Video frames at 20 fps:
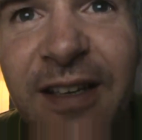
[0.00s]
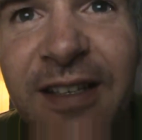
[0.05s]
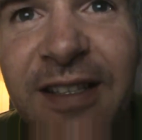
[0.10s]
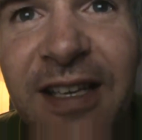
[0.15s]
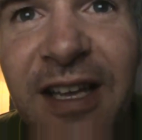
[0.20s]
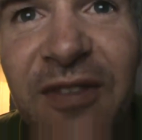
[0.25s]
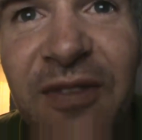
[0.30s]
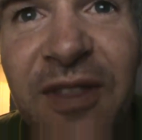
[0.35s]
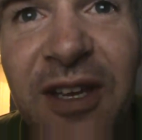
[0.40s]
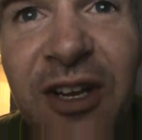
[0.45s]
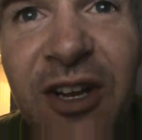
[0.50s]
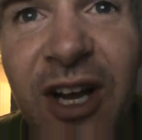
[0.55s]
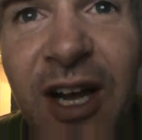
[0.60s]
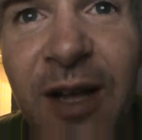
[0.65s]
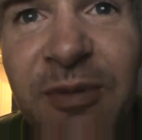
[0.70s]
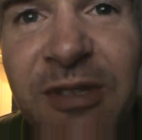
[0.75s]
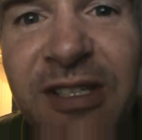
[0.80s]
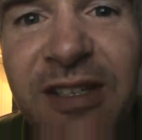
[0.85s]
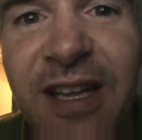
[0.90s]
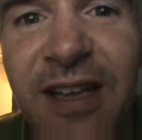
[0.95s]
Yet the
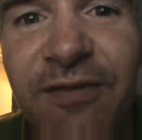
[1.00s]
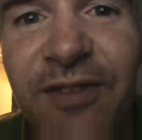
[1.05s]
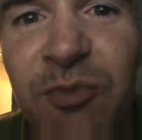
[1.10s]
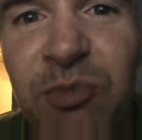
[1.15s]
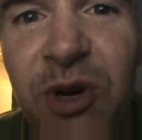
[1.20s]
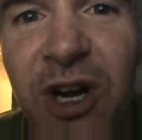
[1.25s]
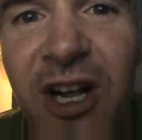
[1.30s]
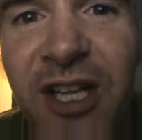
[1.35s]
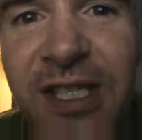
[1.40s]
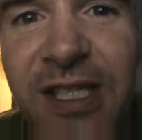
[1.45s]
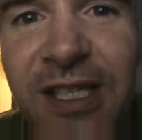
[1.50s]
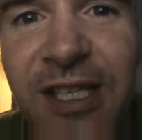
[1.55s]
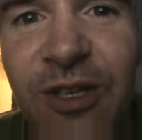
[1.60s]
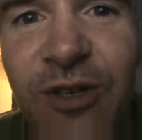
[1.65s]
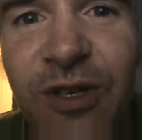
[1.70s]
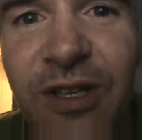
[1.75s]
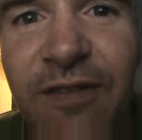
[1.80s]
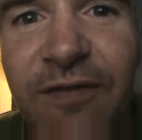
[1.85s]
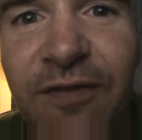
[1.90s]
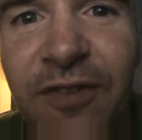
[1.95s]
cops are never
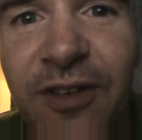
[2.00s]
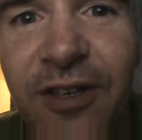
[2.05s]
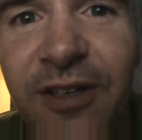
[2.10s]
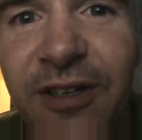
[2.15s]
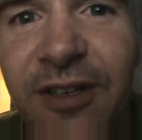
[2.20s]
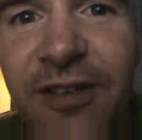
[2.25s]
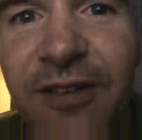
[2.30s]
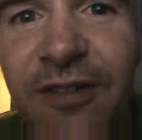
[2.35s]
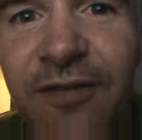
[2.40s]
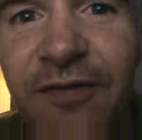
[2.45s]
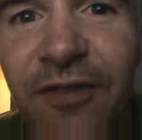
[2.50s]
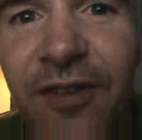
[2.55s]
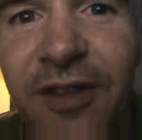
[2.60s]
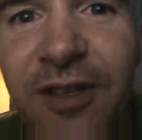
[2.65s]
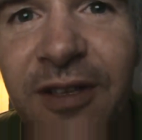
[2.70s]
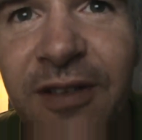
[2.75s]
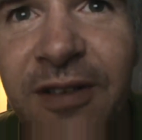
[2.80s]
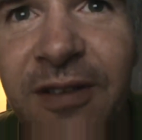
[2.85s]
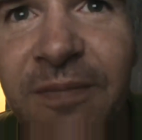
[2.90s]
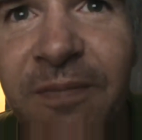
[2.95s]
prosecuted for
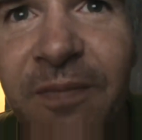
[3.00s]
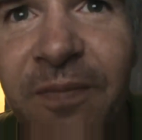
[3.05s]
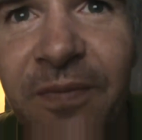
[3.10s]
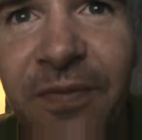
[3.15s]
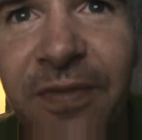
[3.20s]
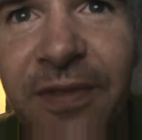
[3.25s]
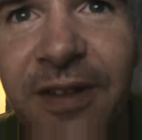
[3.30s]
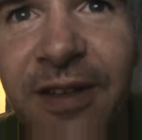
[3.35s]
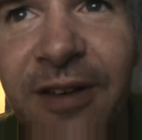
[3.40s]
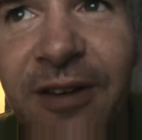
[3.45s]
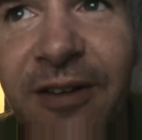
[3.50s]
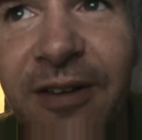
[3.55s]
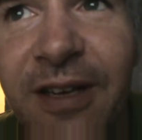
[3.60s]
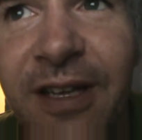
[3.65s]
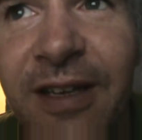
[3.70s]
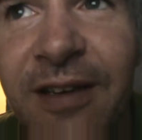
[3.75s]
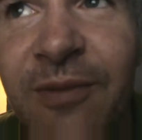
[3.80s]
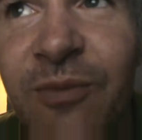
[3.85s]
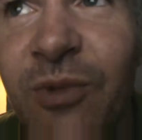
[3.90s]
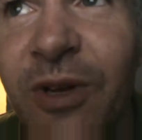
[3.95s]
the, you know,
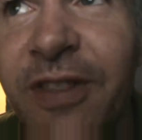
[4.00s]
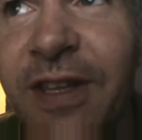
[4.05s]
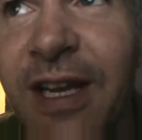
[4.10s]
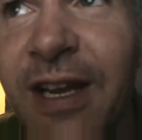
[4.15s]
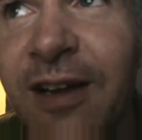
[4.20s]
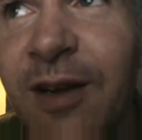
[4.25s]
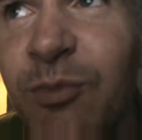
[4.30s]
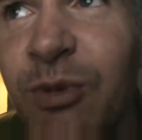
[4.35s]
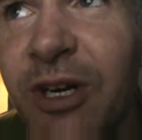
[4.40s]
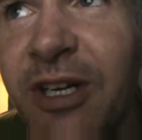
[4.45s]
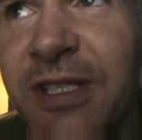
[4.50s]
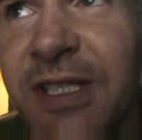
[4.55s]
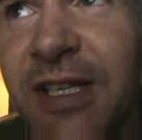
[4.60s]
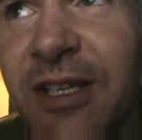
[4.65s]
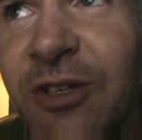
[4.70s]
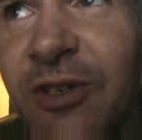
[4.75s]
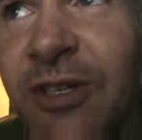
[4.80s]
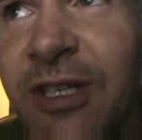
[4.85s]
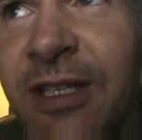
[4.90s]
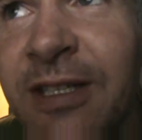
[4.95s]
and when they are
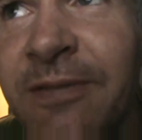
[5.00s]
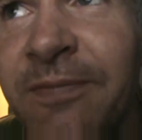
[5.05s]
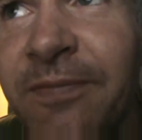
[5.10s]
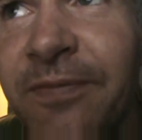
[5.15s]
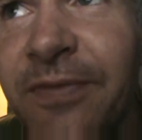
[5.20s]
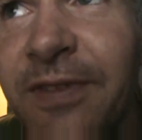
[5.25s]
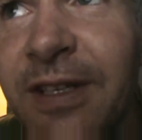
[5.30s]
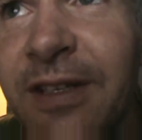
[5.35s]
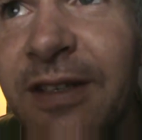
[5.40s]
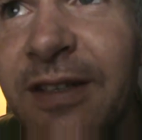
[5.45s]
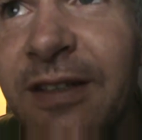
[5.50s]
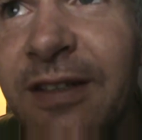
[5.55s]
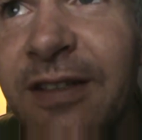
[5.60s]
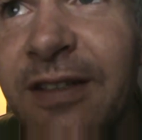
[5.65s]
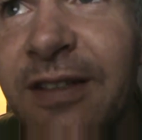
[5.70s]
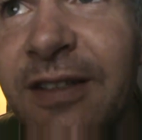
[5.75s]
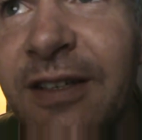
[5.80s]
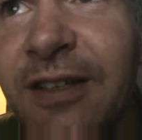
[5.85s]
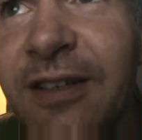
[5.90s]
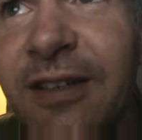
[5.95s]
prosecuted,
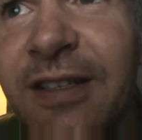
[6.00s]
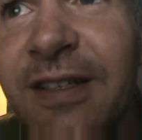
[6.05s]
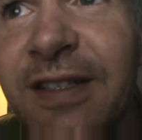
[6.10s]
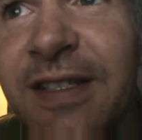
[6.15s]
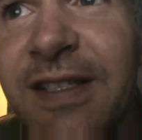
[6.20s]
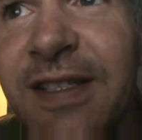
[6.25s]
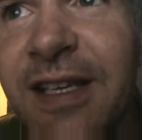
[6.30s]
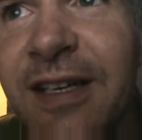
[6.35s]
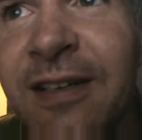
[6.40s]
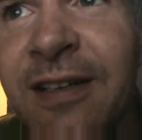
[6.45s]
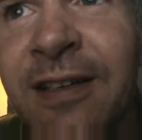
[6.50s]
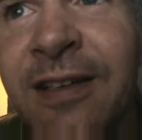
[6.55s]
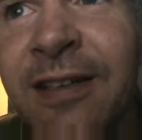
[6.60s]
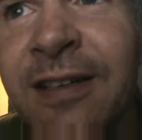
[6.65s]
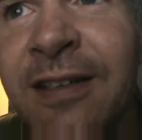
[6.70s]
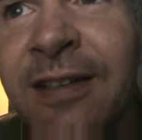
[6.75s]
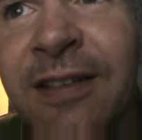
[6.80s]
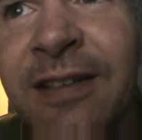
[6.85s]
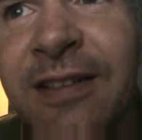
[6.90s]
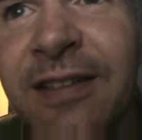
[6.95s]
you know, it's,
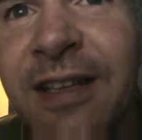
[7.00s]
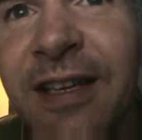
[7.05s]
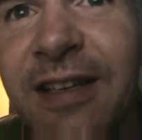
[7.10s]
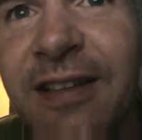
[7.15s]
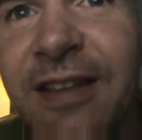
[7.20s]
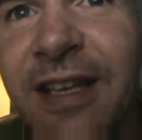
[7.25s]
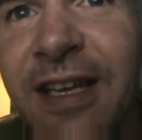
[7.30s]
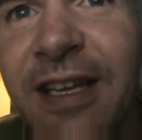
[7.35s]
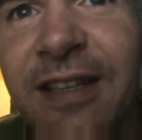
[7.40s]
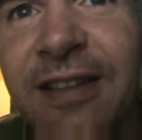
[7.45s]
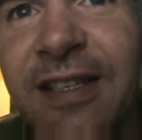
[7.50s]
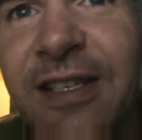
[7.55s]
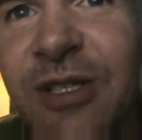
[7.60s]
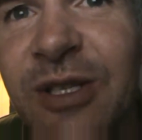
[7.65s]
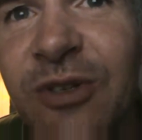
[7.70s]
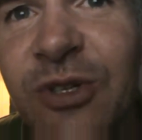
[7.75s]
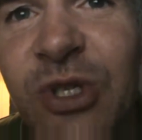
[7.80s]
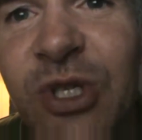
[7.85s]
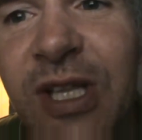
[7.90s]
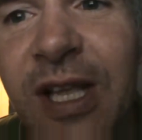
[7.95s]
they get these
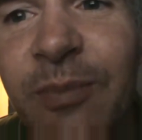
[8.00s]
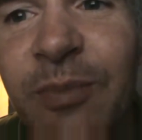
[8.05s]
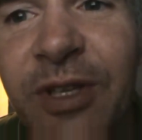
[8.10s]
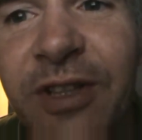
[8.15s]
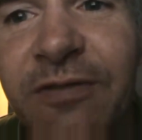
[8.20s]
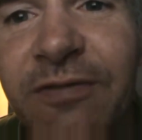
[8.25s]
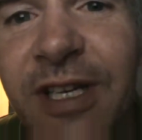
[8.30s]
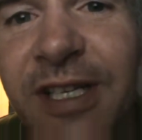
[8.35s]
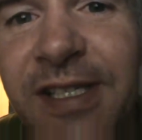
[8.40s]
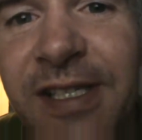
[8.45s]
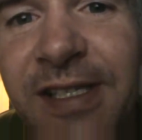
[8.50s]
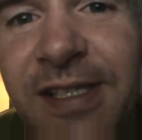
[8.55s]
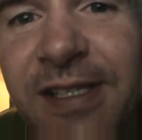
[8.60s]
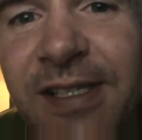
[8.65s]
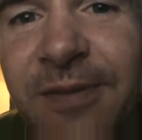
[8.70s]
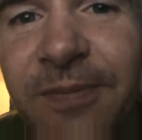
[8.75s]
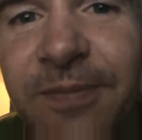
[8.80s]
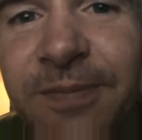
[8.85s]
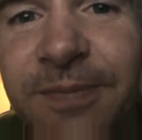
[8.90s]
little slap on the wrists.